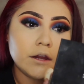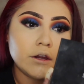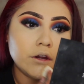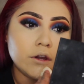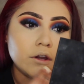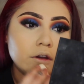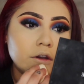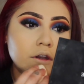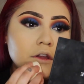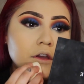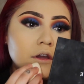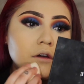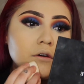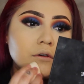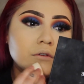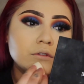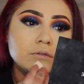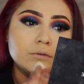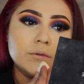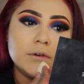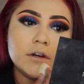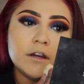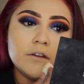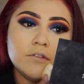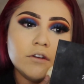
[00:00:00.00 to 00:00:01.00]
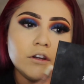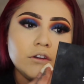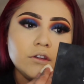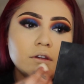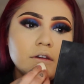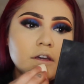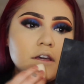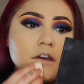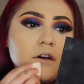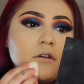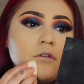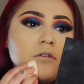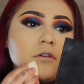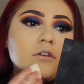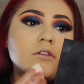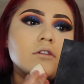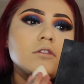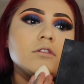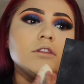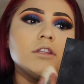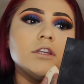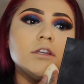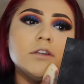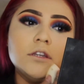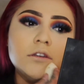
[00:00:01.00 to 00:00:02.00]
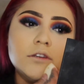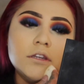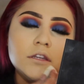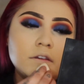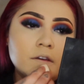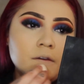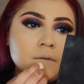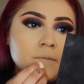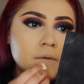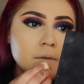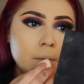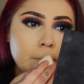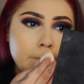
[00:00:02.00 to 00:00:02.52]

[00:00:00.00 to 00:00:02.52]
your nails, wherever you get oily,